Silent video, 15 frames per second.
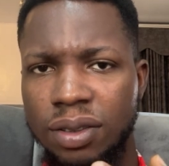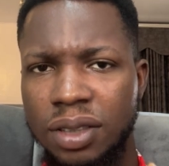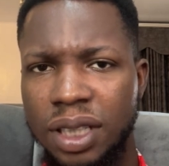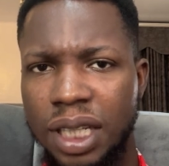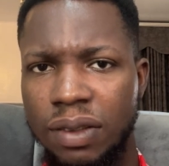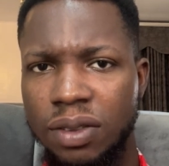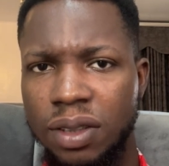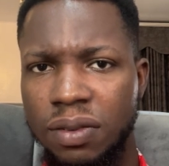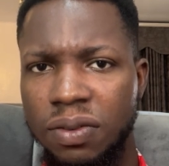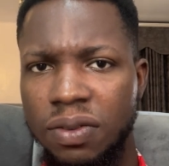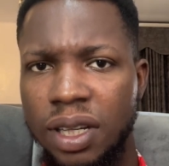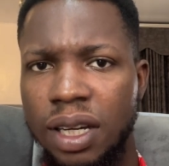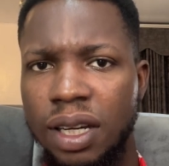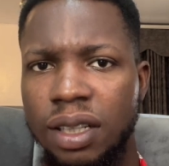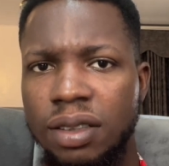gift of
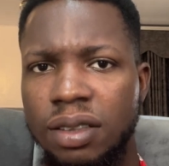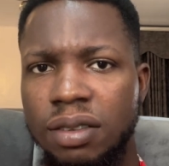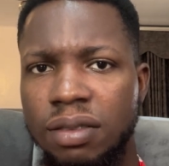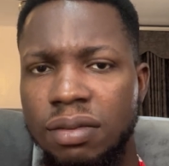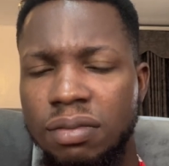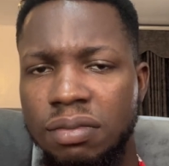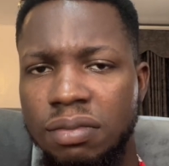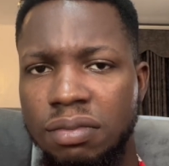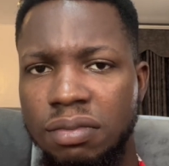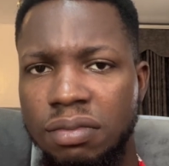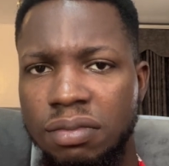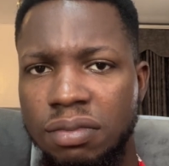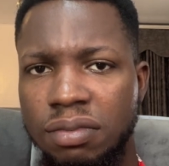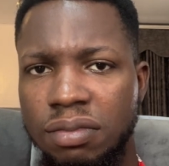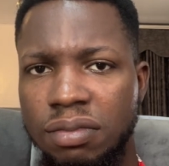faith,
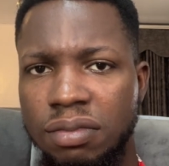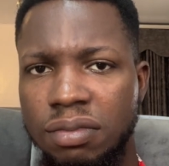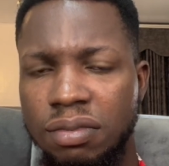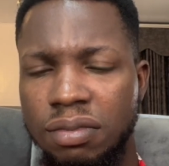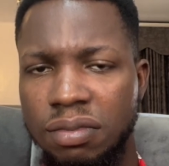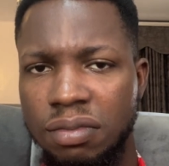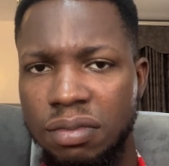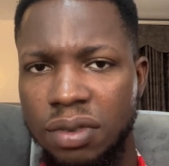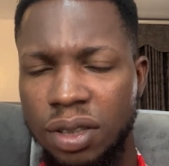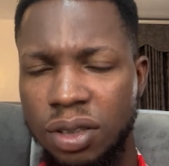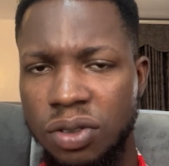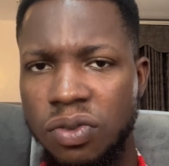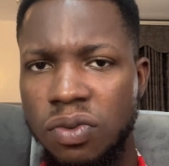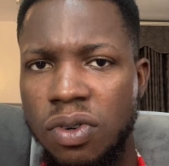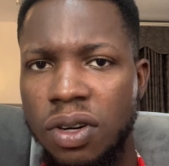
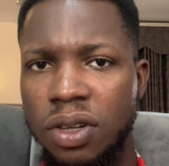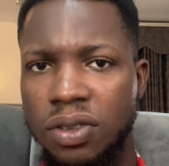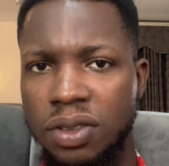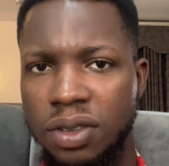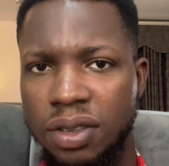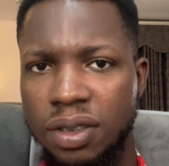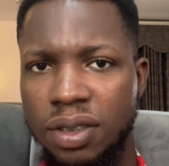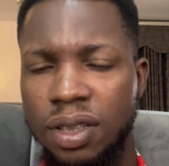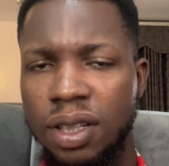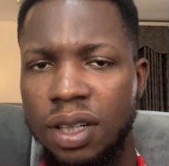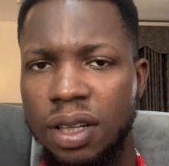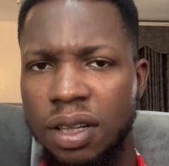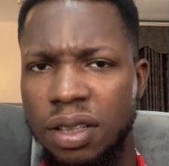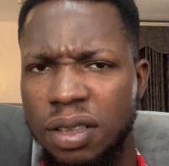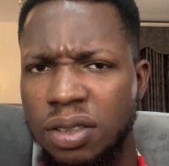those ones,
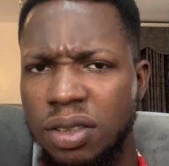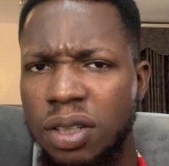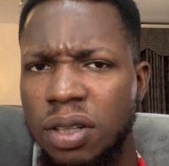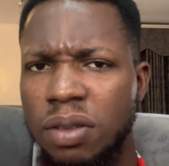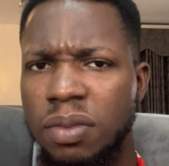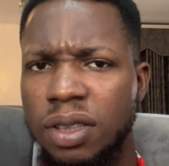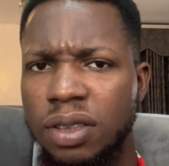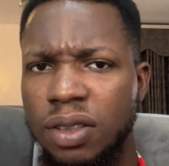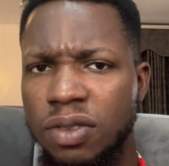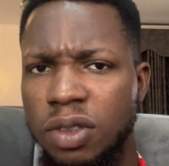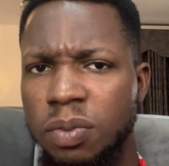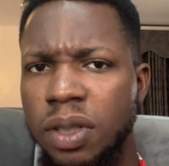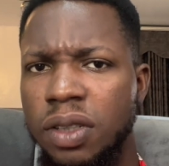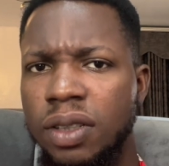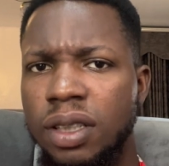discernment of
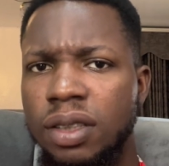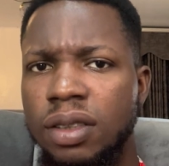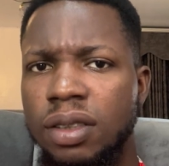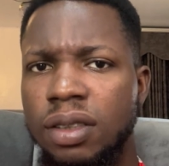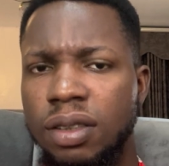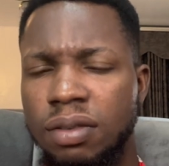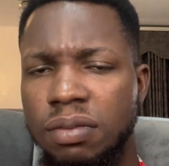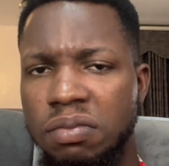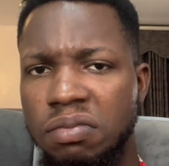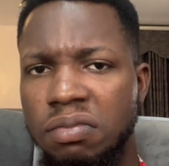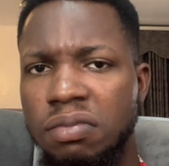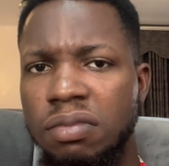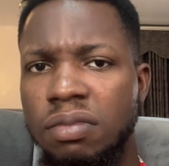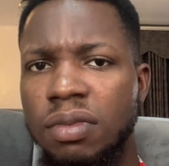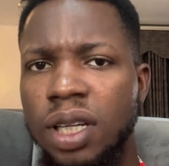spirit,
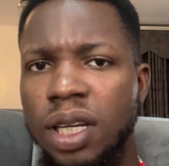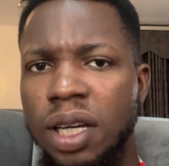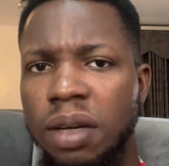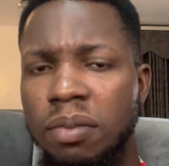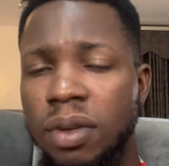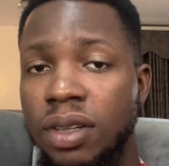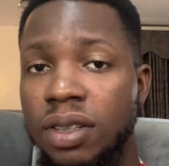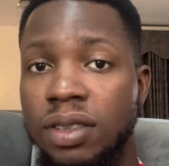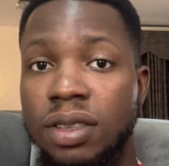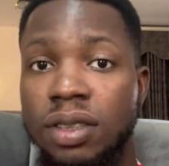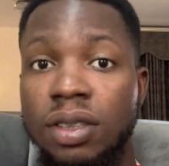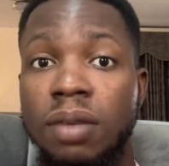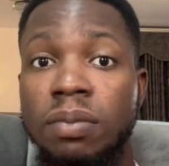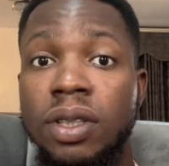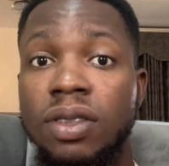because
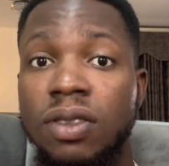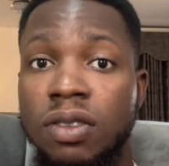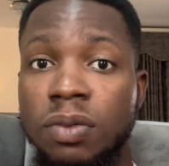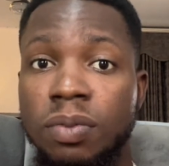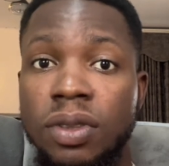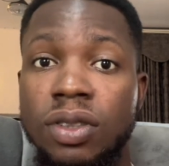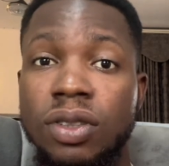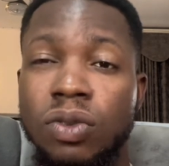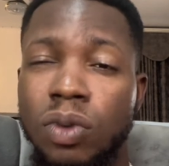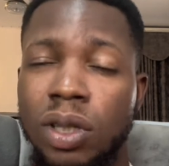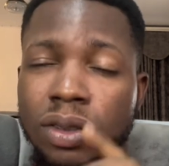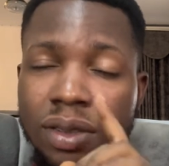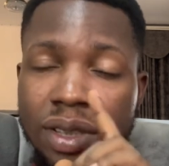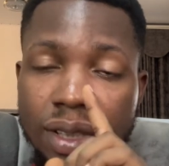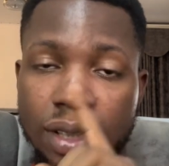discernment of spirit is when
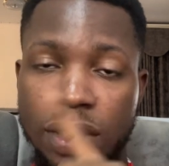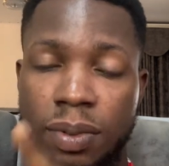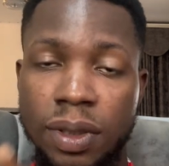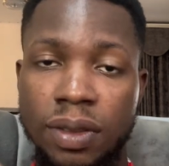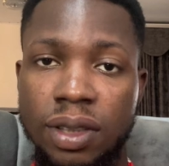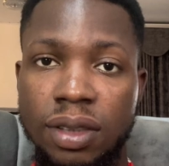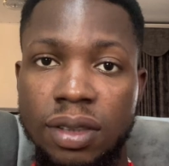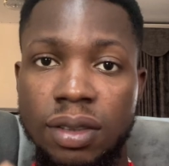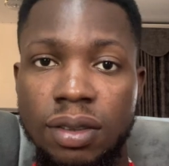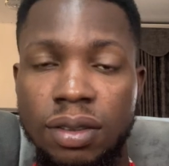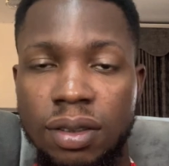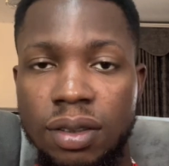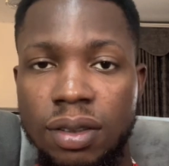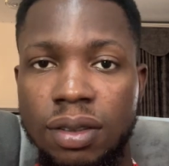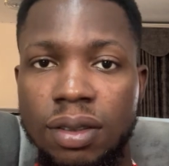you see spirit.
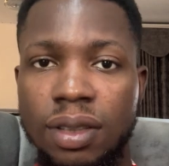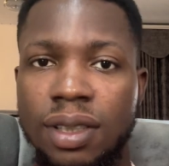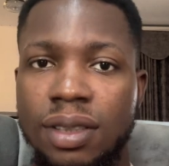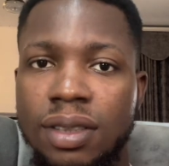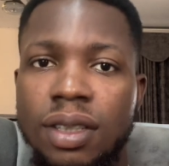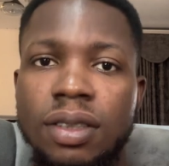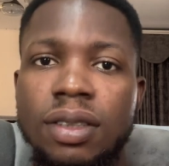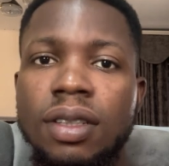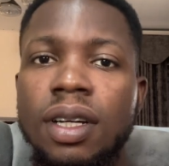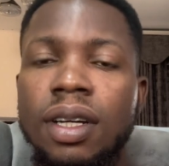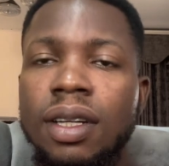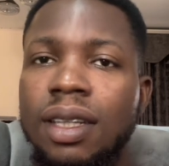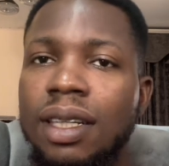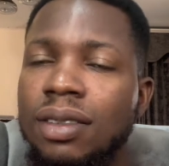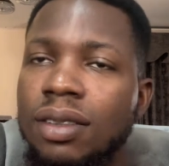It's not
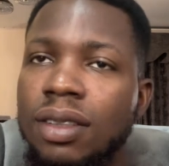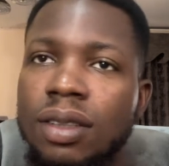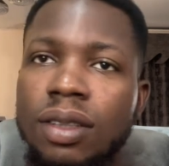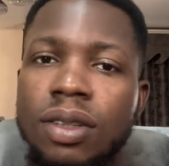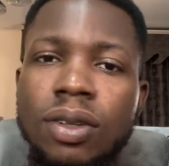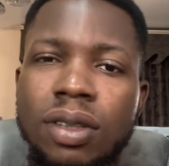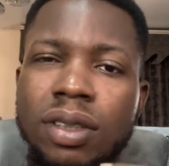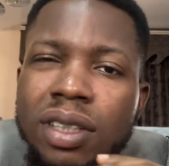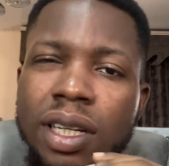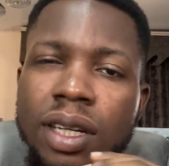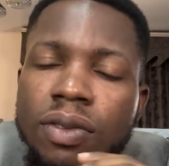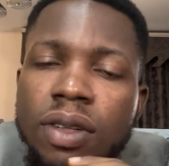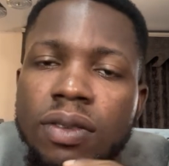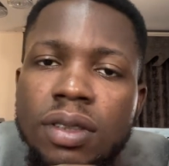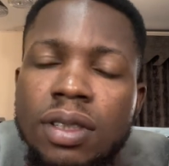There's nothing called the
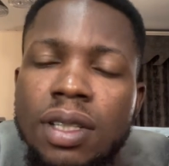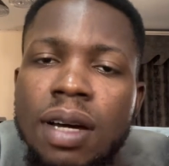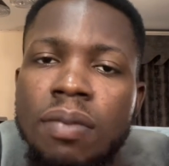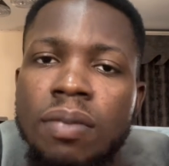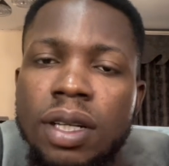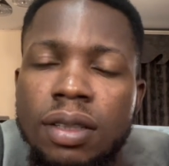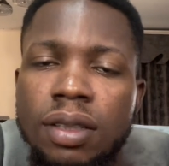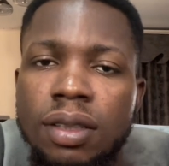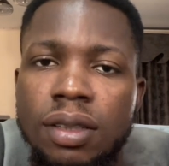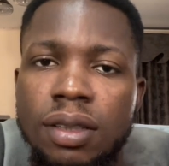gift of discernment.